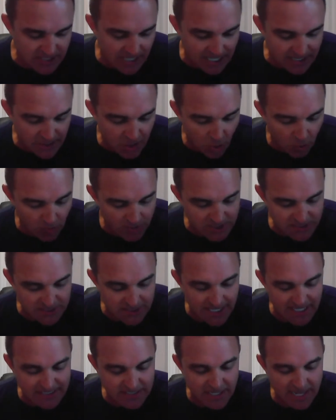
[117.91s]
I know what it's
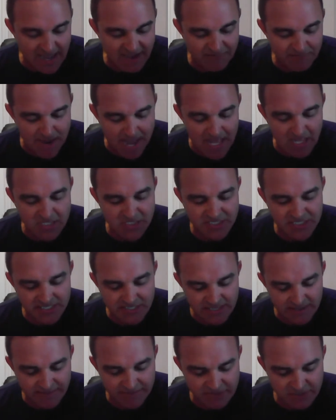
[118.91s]
like to have policy
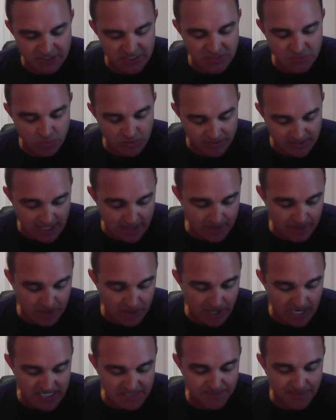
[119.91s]
differences with
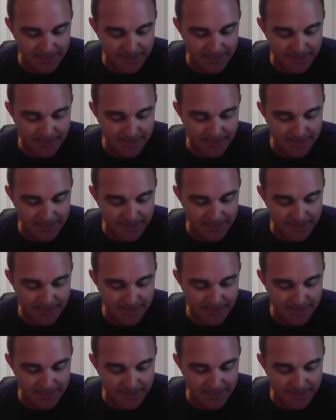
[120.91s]
Democrats,